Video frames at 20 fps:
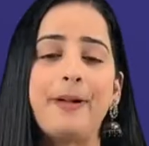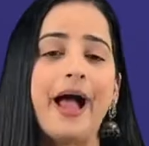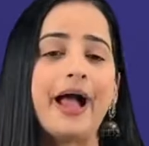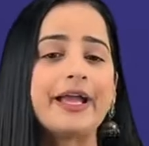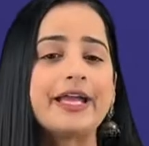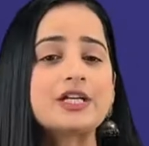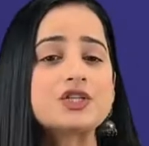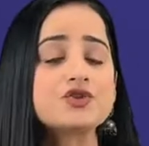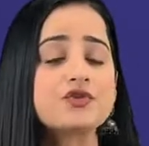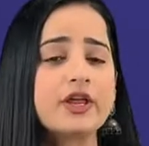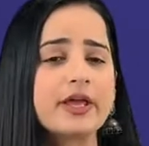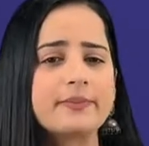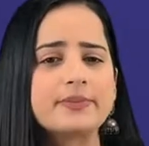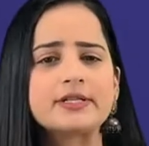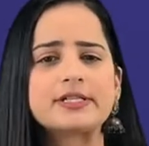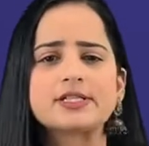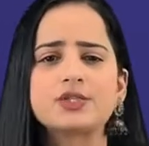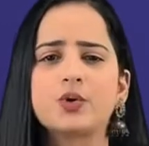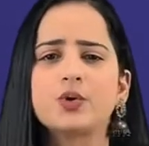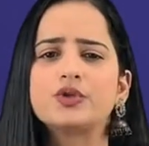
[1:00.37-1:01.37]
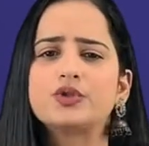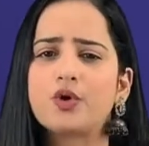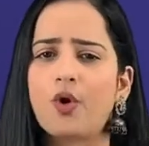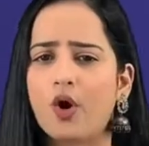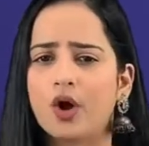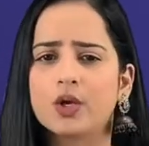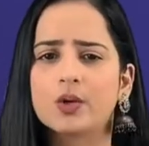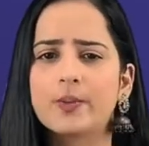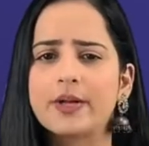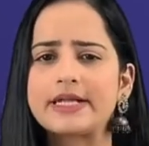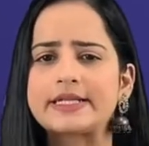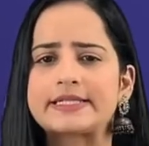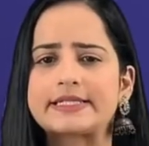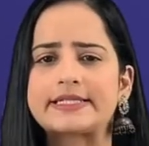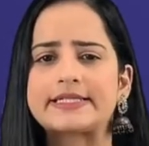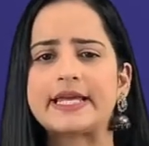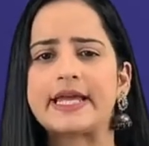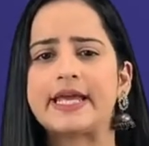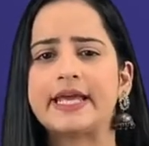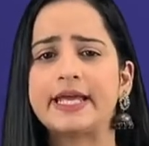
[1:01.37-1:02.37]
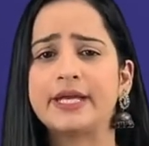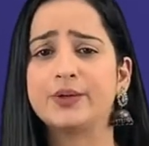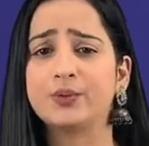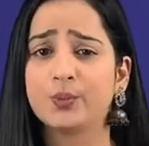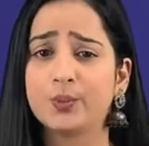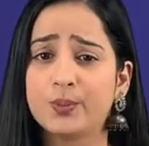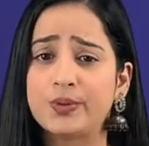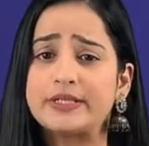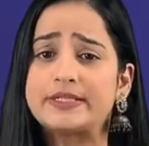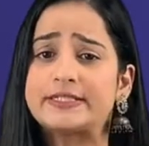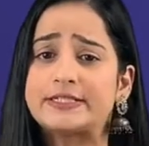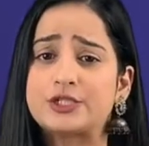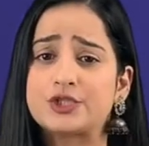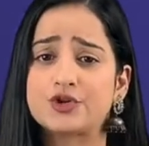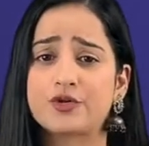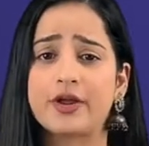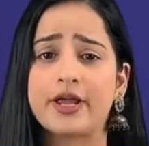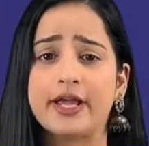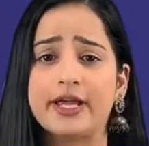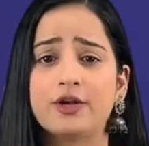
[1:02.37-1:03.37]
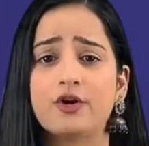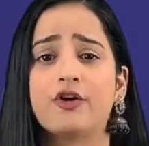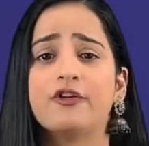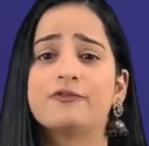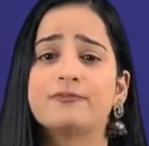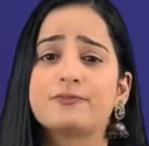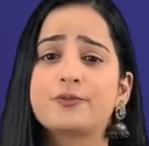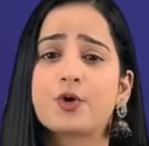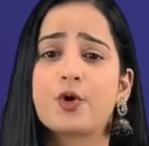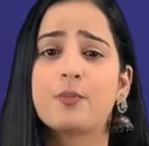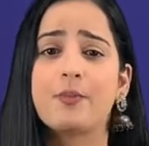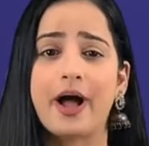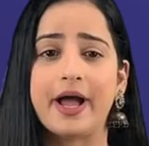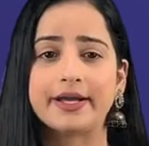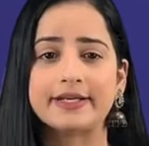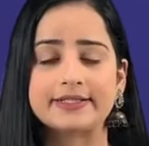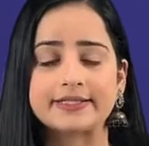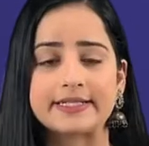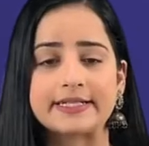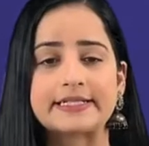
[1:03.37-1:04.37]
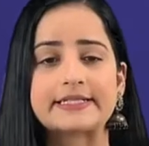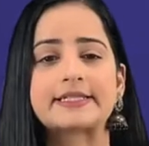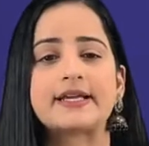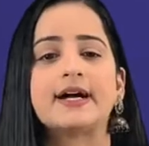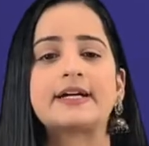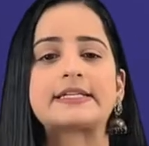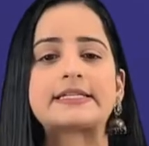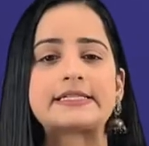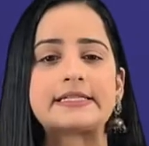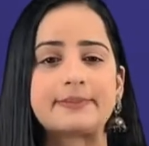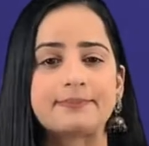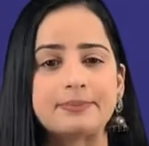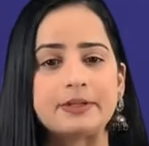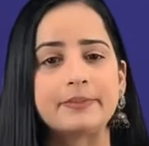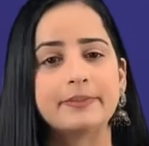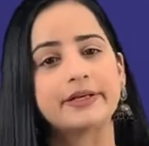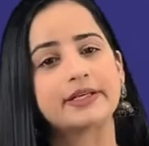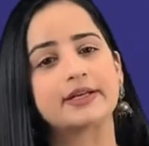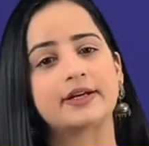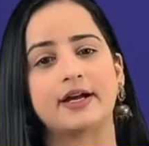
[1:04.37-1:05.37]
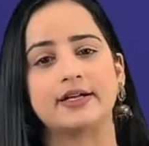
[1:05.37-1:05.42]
Package labels don't always say which strain of probiotics a supplement